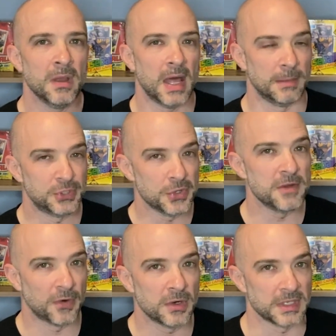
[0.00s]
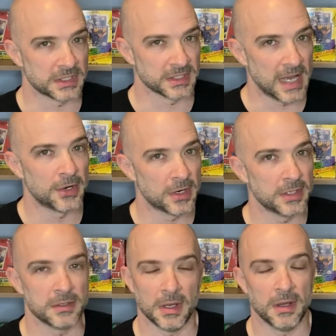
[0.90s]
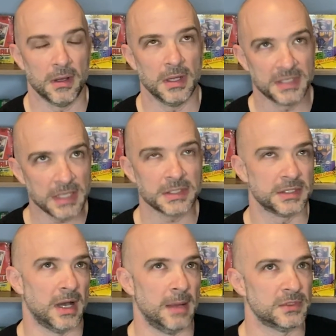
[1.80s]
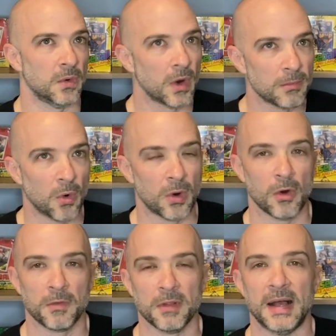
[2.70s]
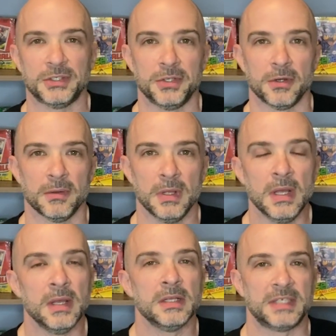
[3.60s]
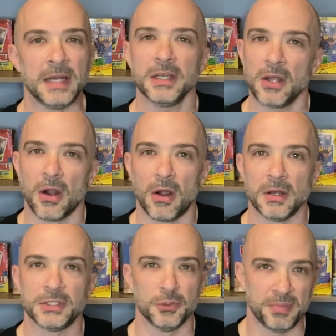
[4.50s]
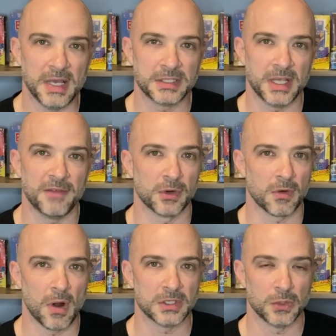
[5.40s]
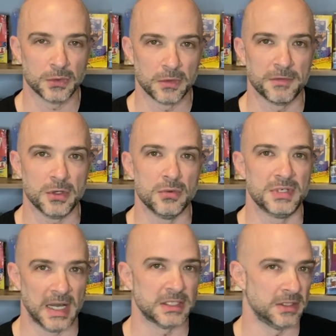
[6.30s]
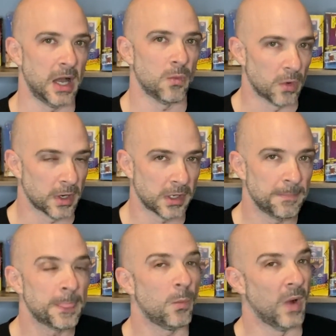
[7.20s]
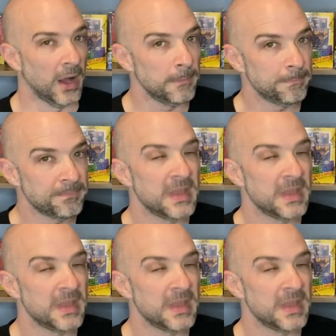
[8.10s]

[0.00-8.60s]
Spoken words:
and I'm sure you've heard this because I'd heard it a dozen times or more over the last year. Sending cards to PSA for Crossholder review does not work. Well,